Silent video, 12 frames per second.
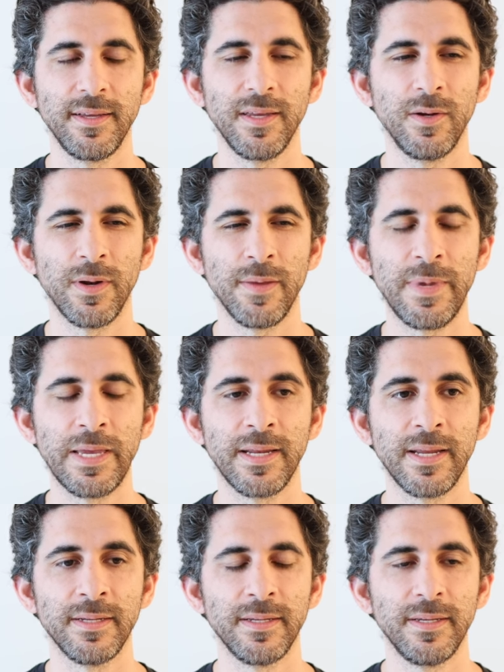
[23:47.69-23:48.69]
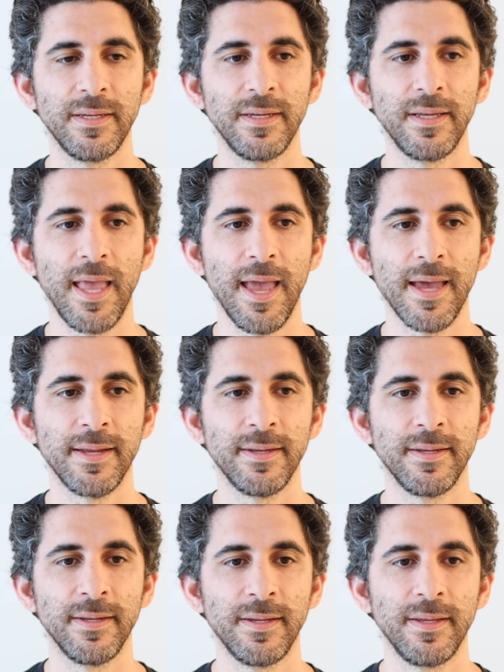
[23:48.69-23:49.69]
You know what I mean? And and